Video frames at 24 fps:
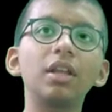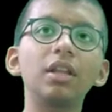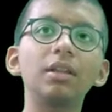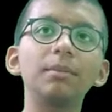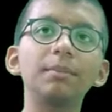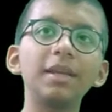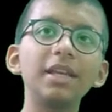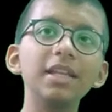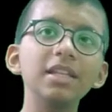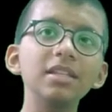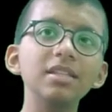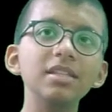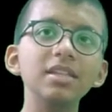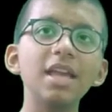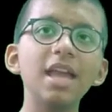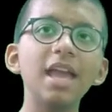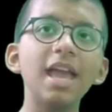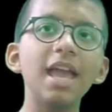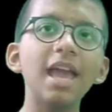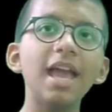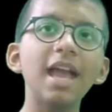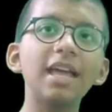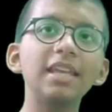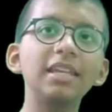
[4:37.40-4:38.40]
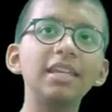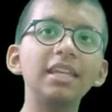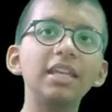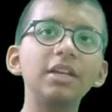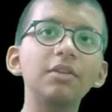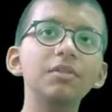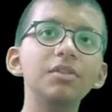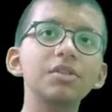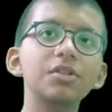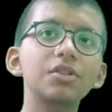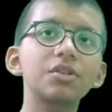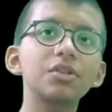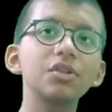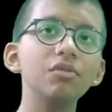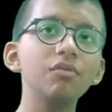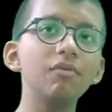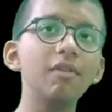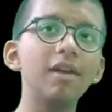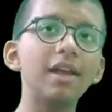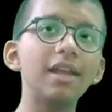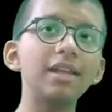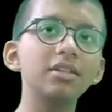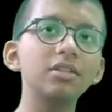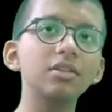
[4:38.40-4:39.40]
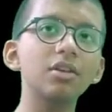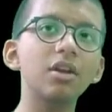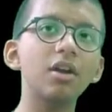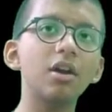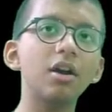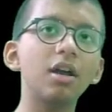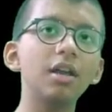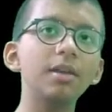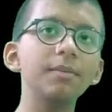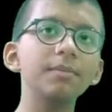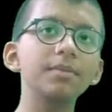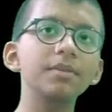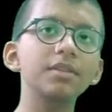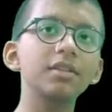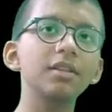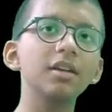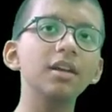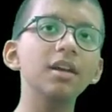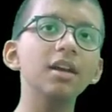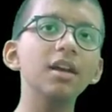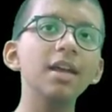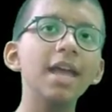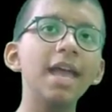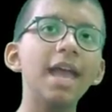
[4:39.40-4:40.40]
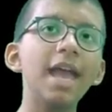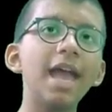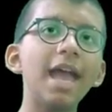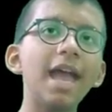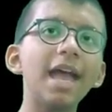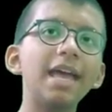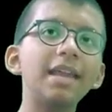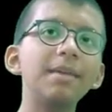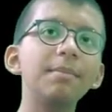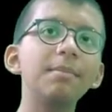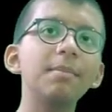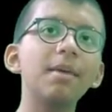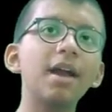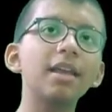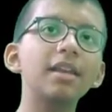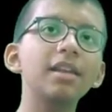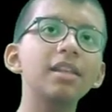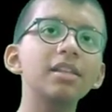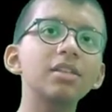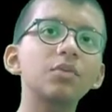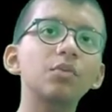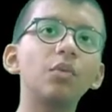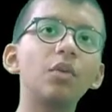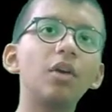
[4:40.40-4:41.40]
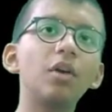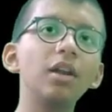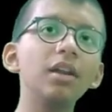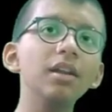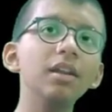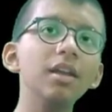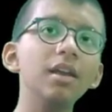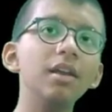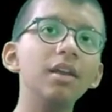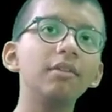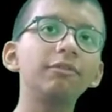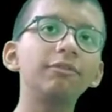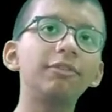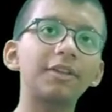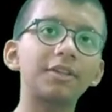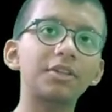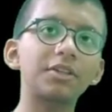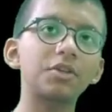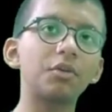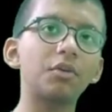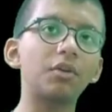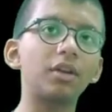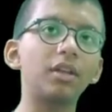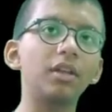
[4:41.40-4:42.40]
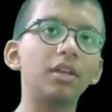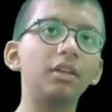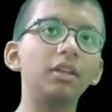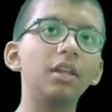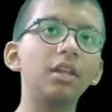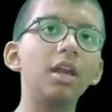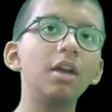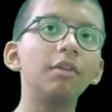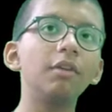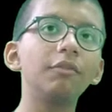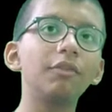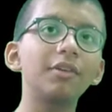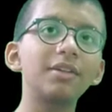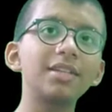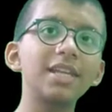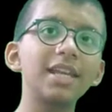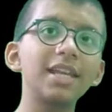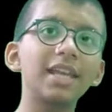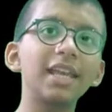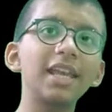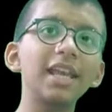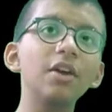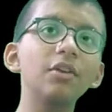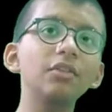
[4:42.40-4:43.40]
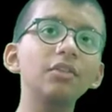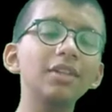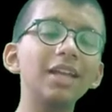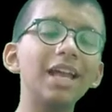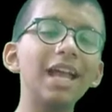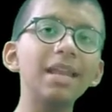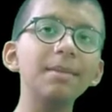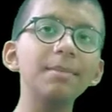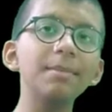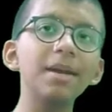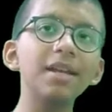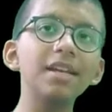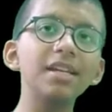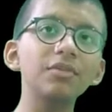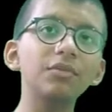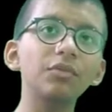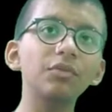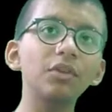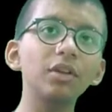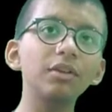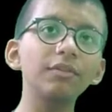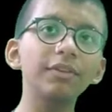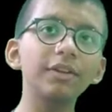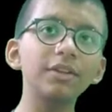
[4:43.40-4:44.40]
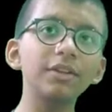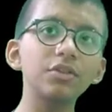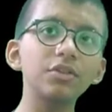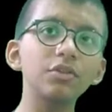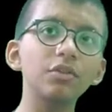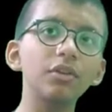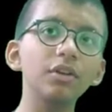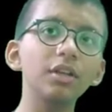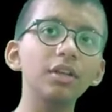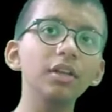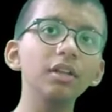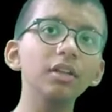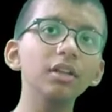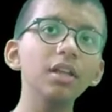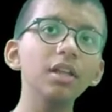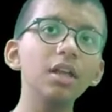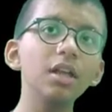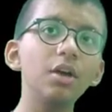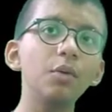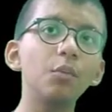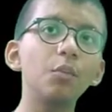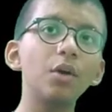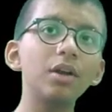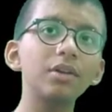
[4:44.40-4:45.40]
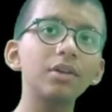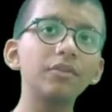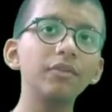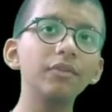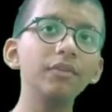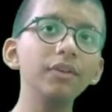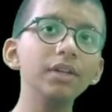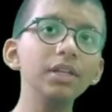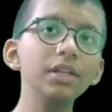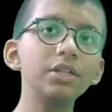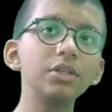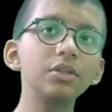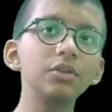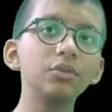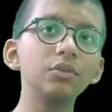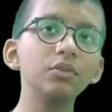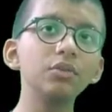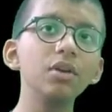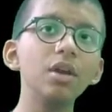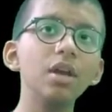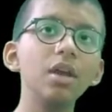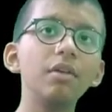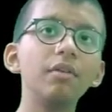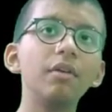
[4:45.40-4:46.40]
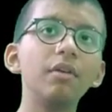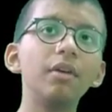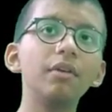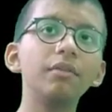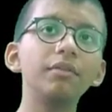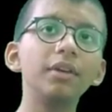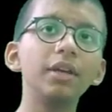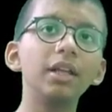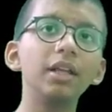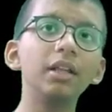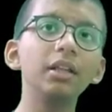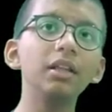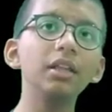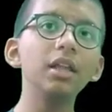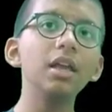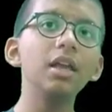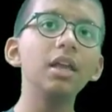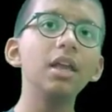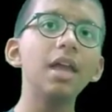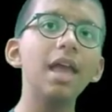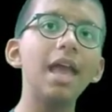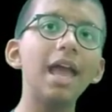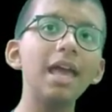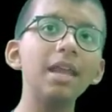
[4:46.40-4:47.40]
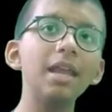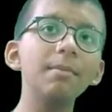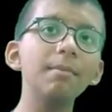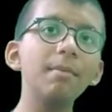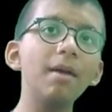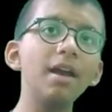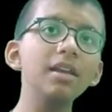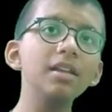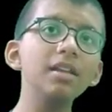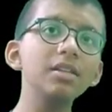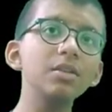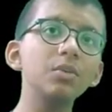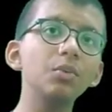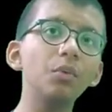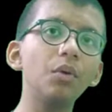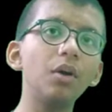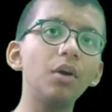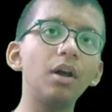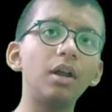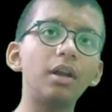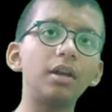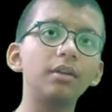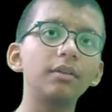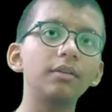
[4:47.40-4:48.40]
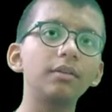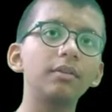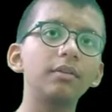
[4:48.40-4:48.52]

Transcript: means n equals to n times the n minus 1 factorial. For taking out the n minus 1 factorial, what we will do, we will n minus 1